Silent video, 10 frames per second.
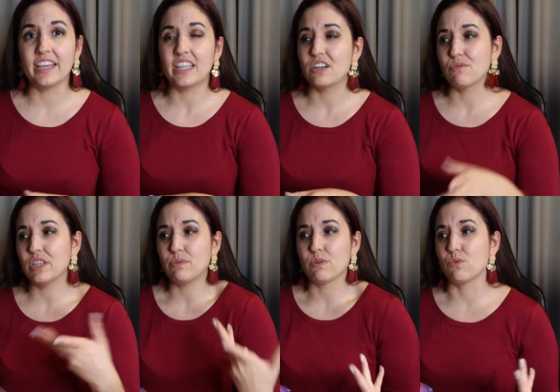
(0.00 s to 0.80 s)
Like, they don't
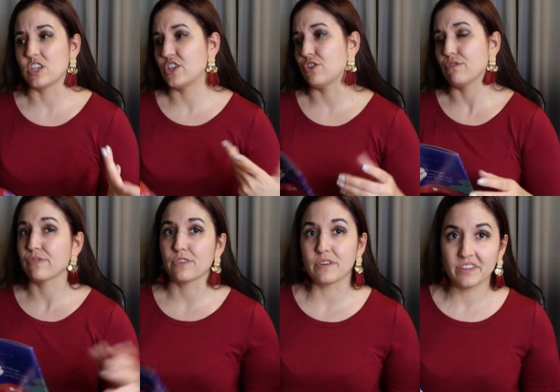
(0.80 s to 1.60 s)
really reward you
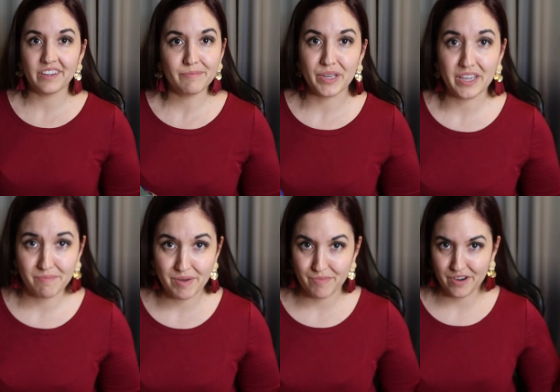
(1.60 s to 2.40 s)
for being
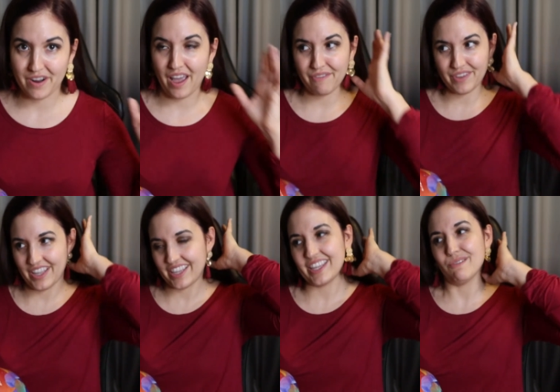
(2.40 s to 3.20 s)
a member. I
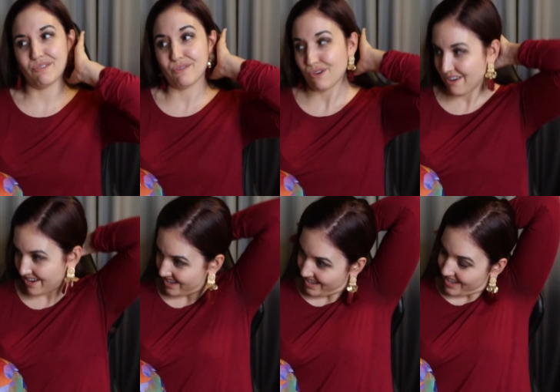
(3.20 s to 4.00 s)
feel like they
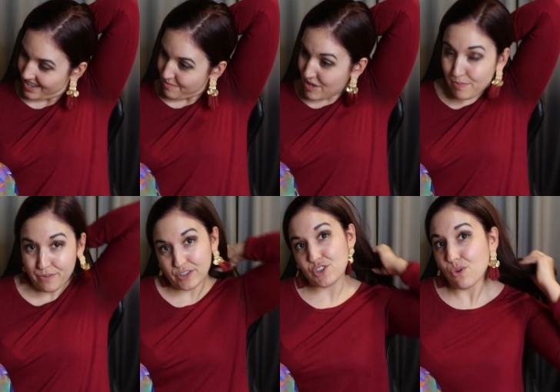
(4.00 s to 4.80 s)
reward
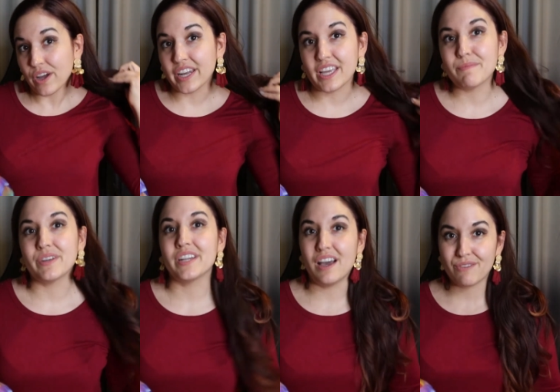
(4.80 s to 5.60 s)
people for joining,
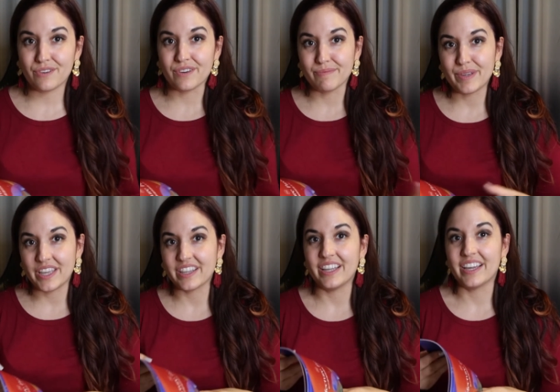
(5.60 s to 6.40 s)
but not for
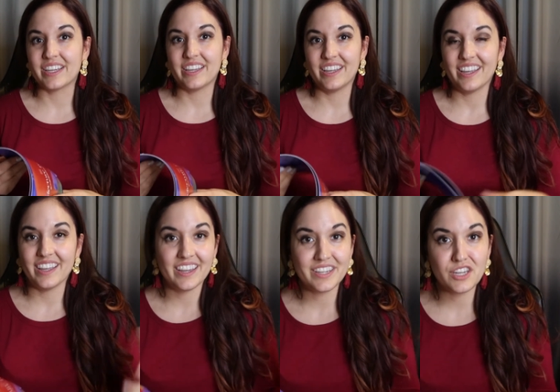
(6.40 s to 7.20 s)
being like
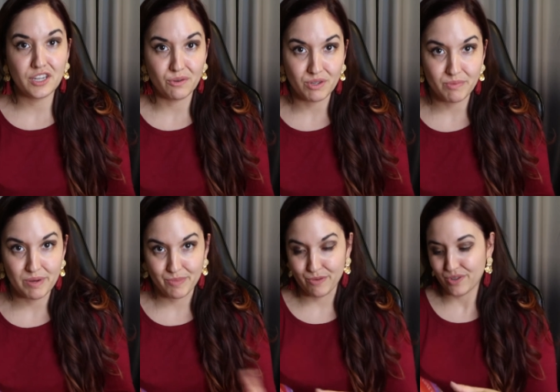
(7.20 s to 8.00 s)
a continuous
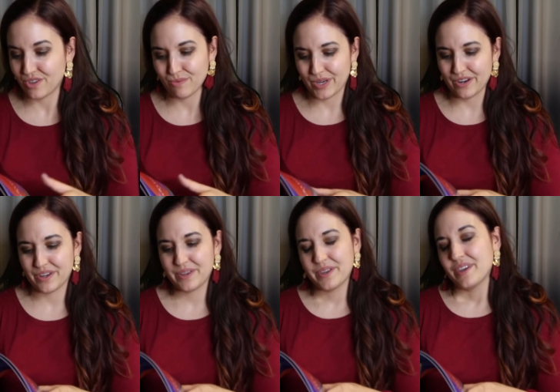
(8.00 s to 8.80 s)
member, which is weird.